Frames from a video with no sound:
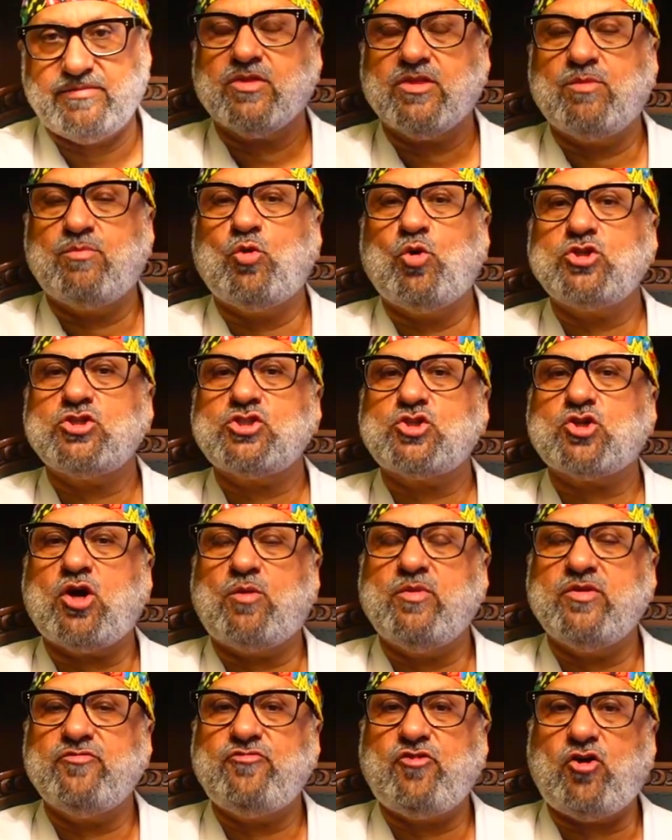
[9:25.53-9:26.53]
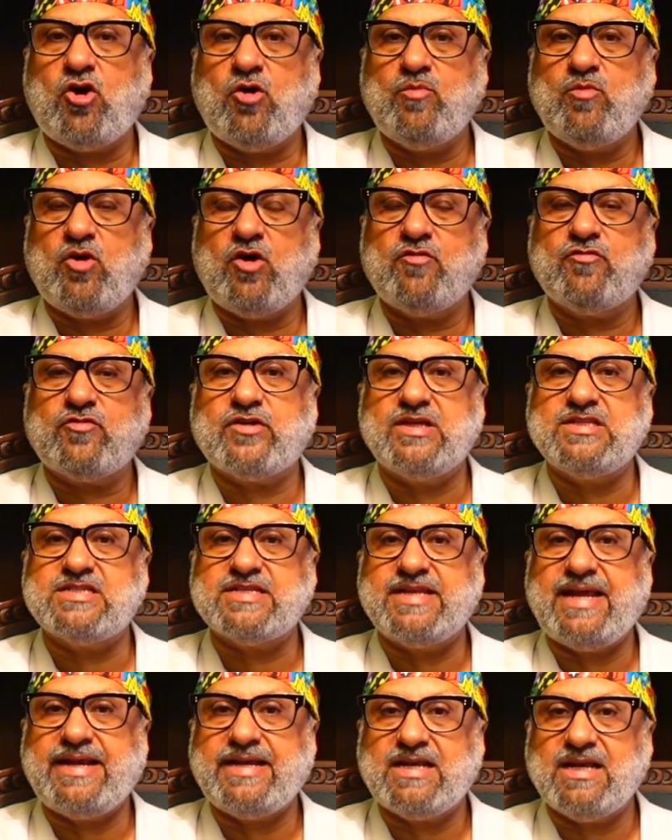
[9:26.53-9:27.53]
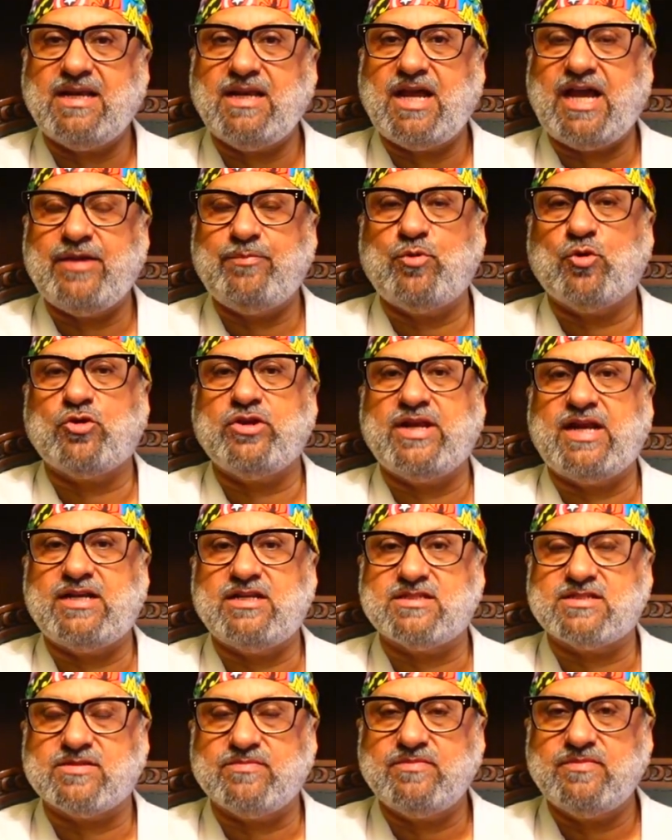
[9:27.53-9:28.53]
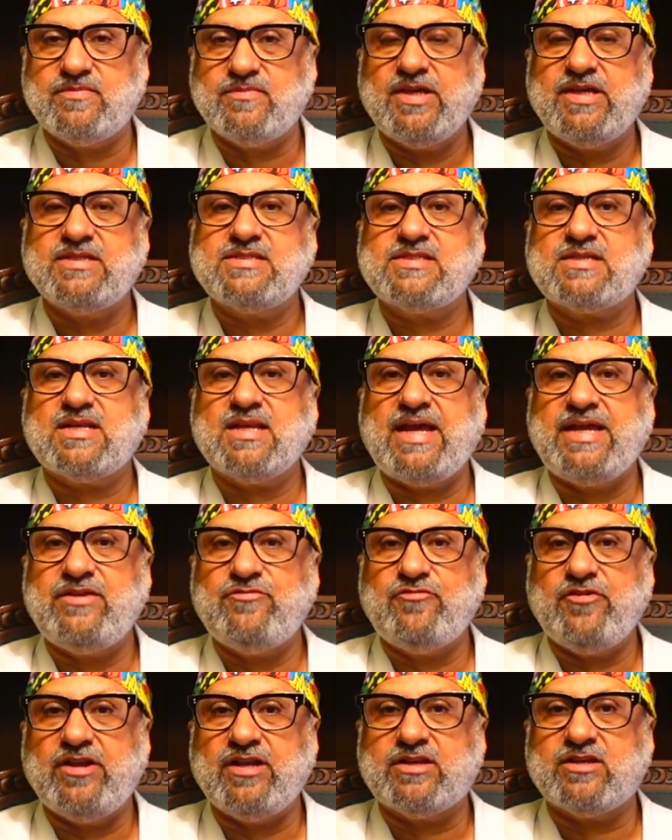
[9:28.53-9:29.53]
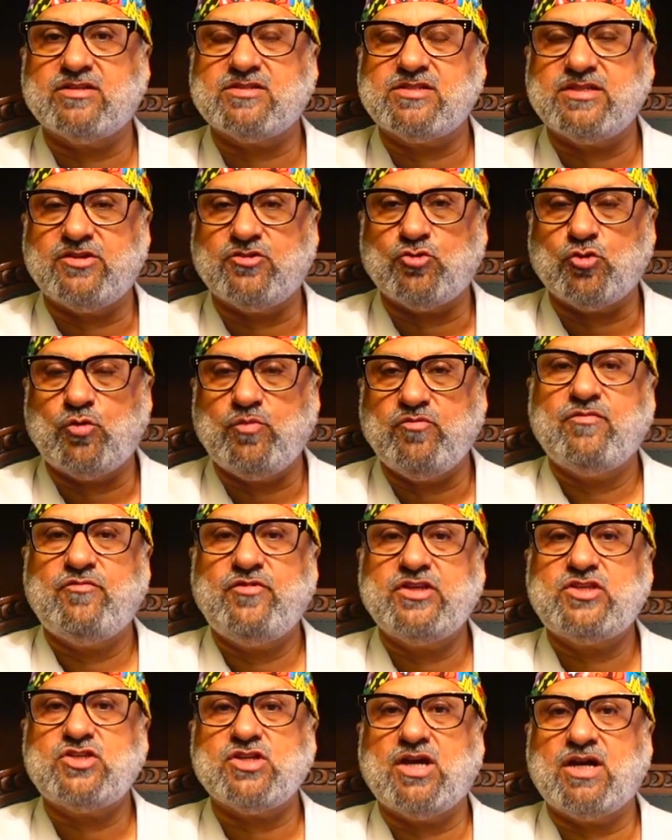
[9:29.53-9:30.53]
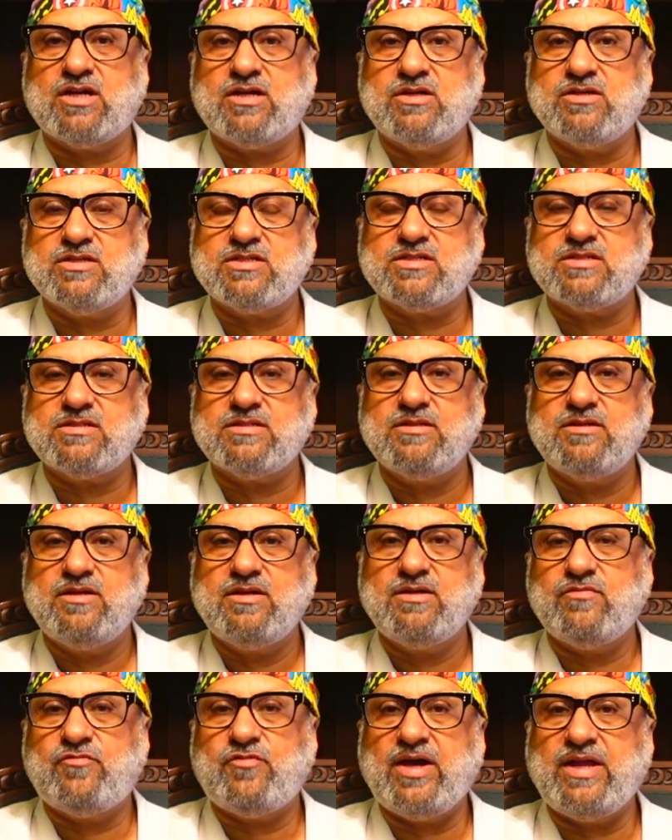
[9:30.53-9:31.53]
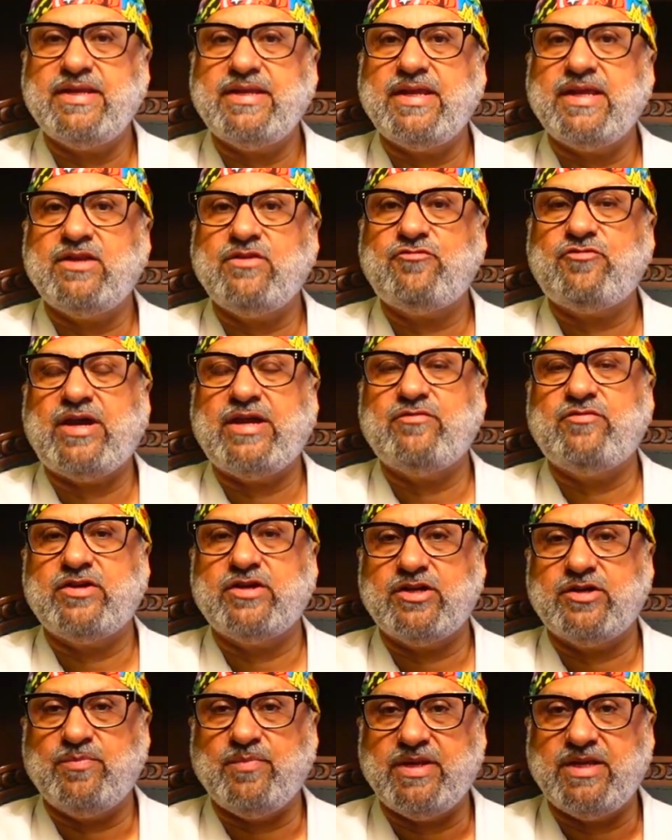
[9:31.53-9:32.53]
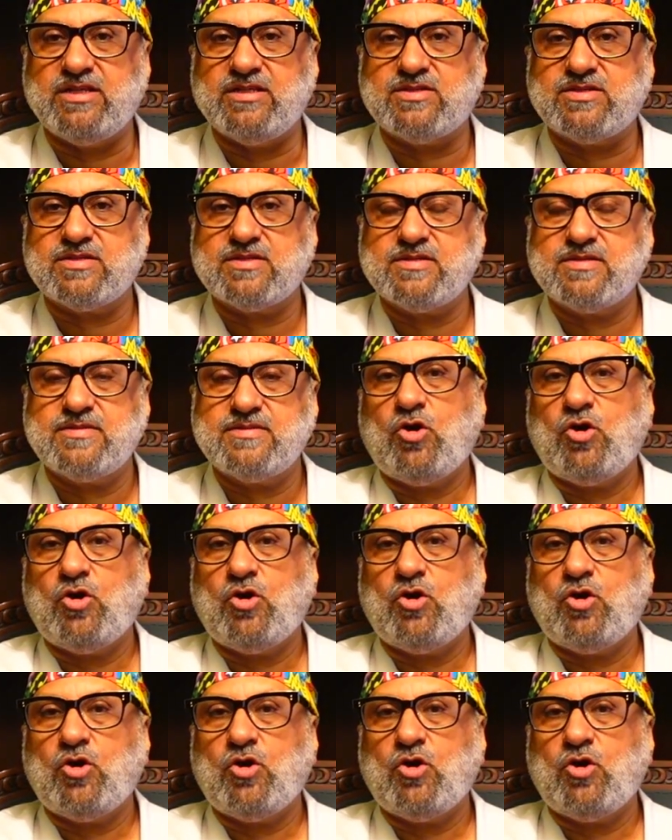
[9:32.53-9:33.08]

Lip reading: The most common form of congenital hypogonadism is Klinefelter syndrome, which occurs 1 in 500 males.